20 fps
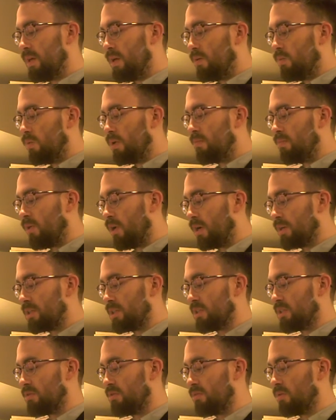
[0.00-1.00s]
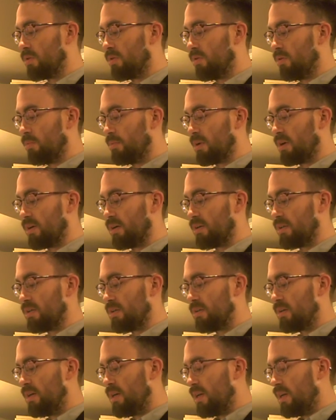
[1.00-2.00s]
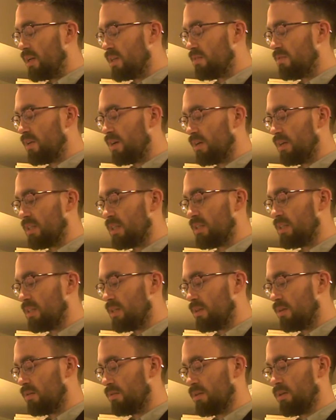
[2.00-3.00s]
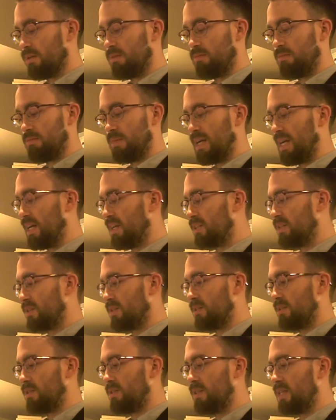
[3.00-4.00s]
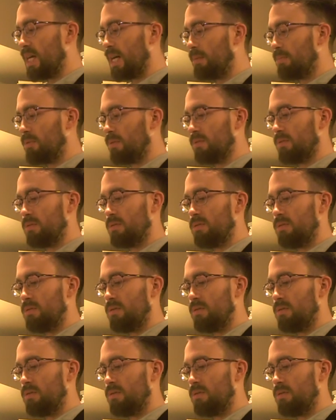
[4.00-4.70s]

One watches through cold parts. It is very still, though anxious, dappled,